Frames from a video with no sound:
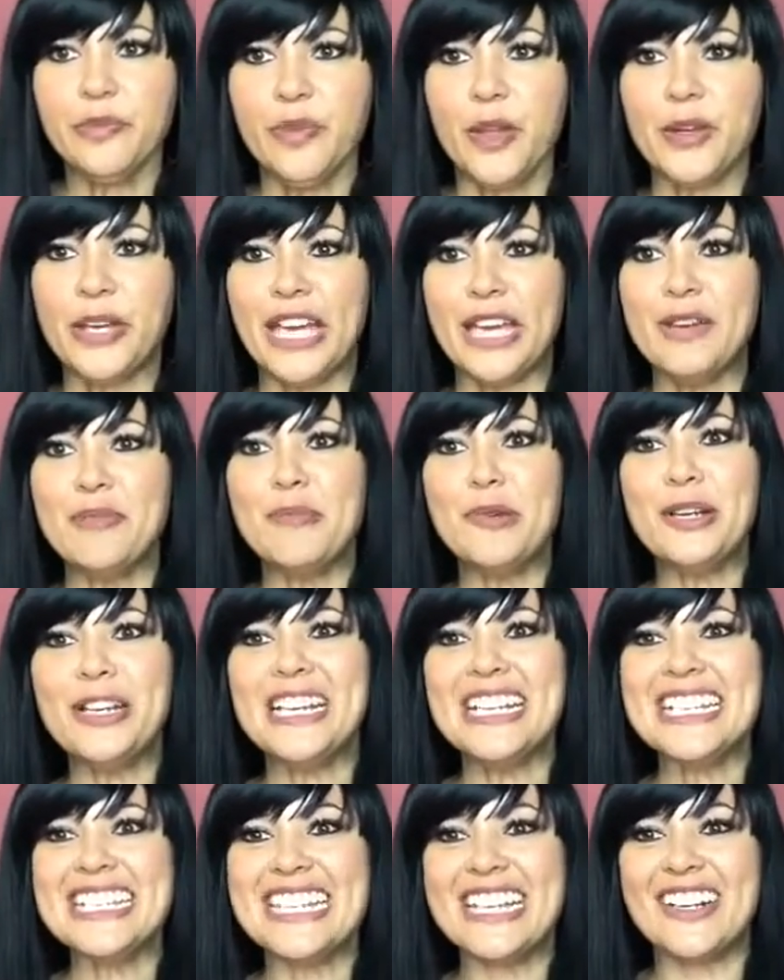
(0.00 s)
Okay, good
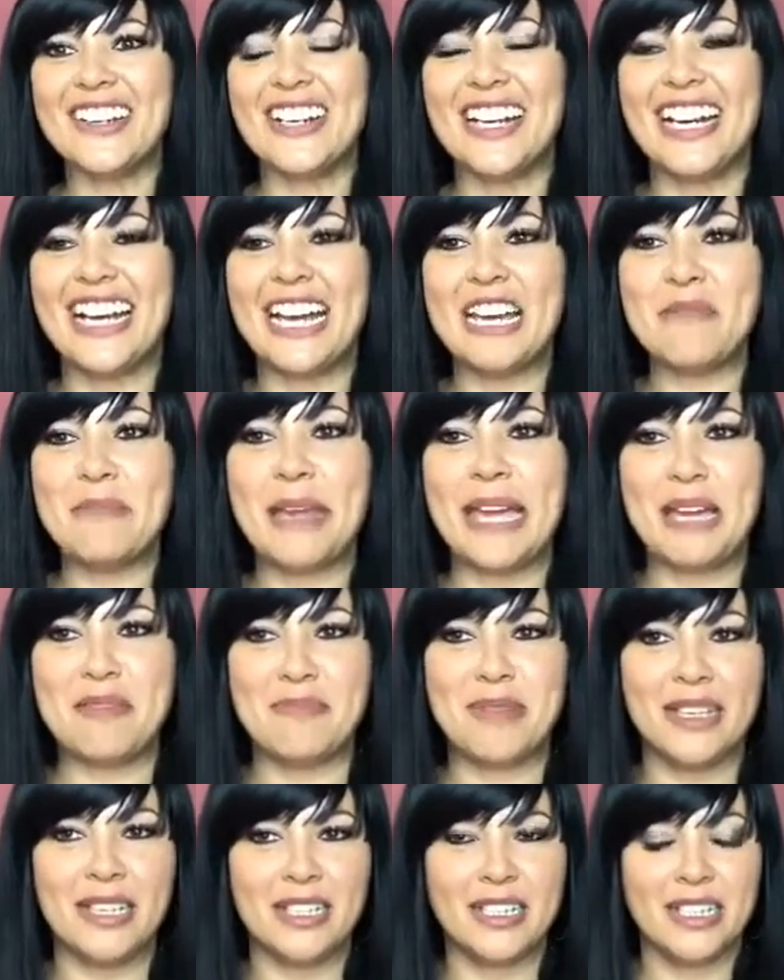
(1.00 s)
morning, Sarah. Hi, babe.
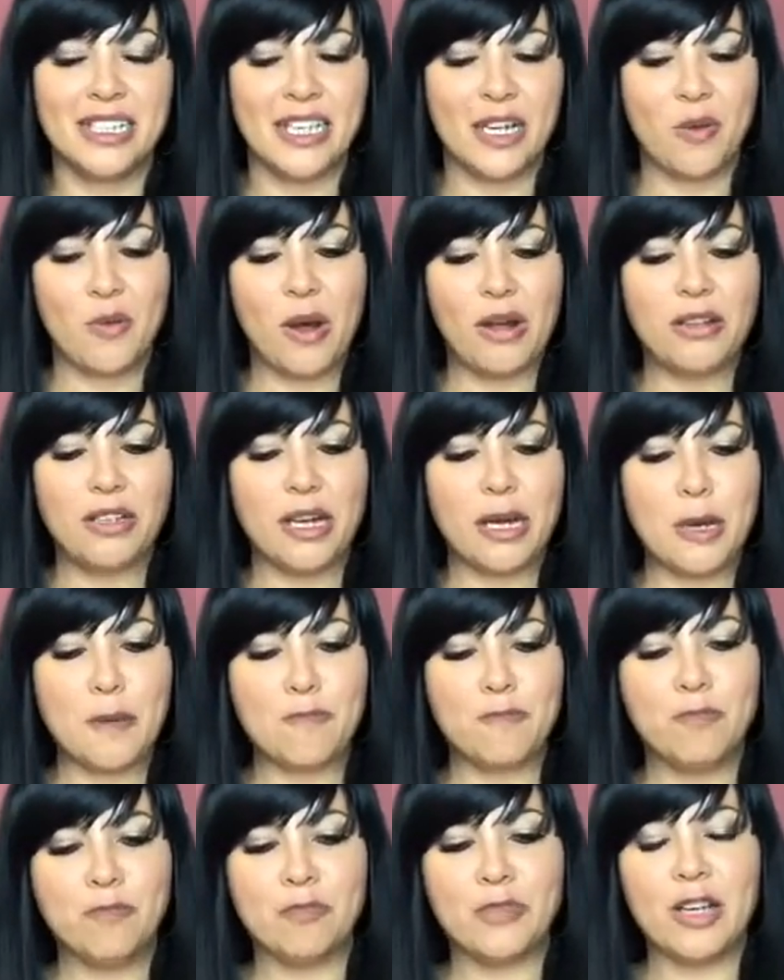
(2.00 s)

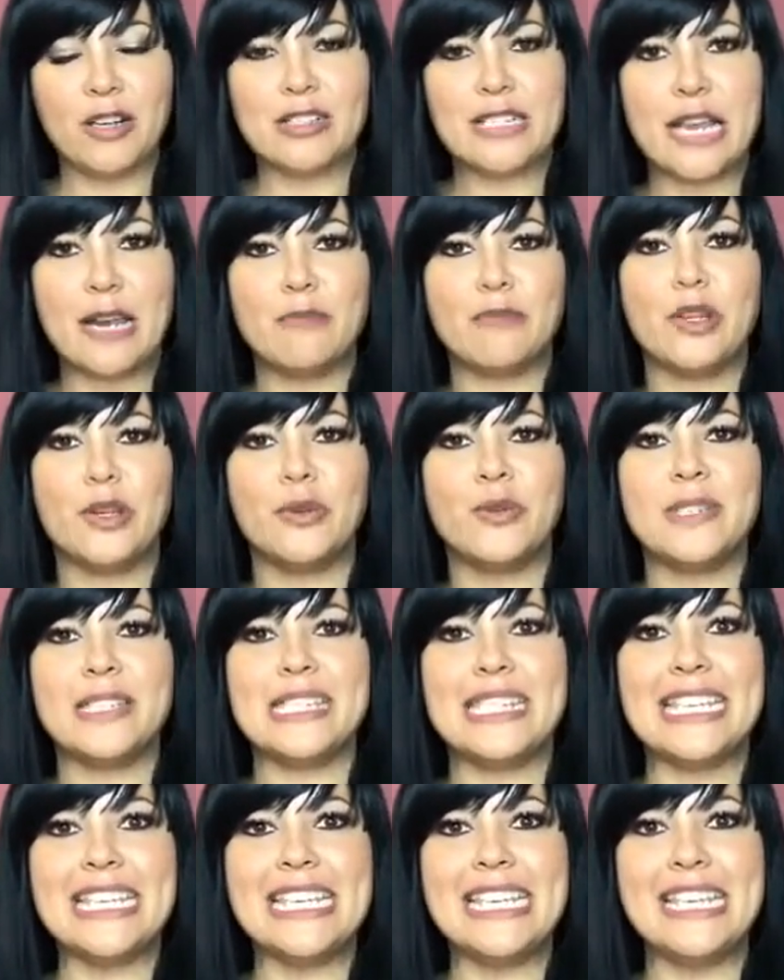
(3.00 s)
Welcome. Long time no
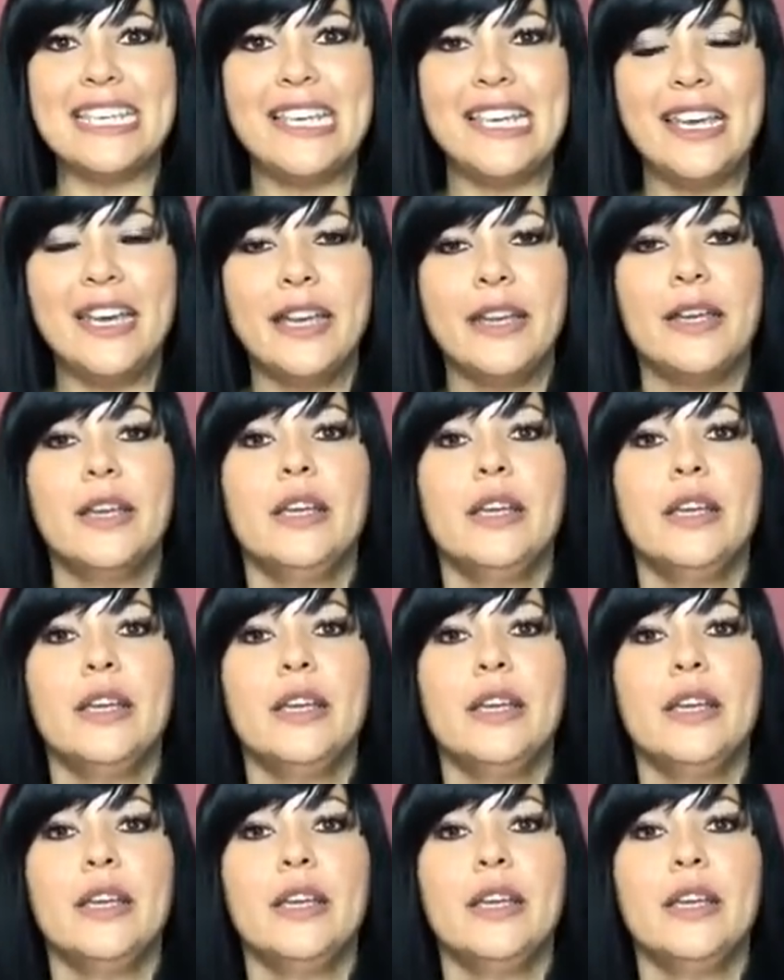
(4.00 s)
see.